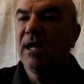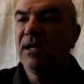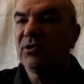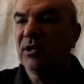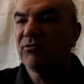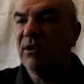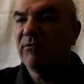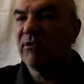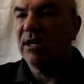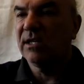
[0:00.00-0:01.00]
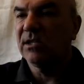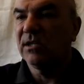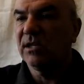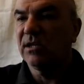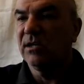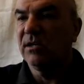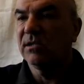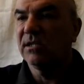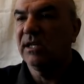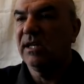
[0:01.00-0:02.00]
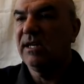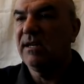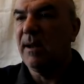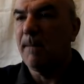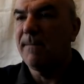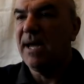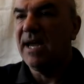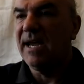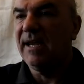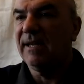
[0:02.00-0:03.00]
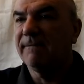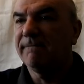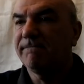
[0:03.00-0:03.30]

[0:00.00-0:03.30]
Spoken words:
Interest rate rise on the cards in May.